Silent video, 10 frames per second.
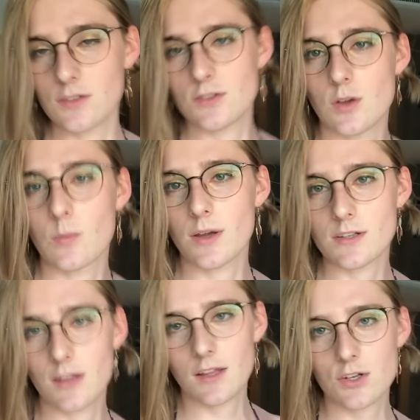doing my
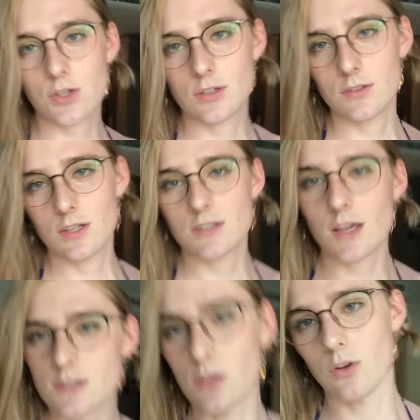dilation. It
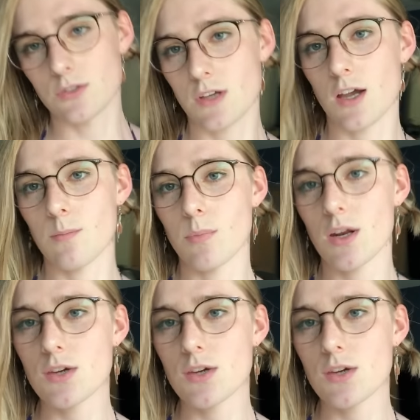takes a long time, but I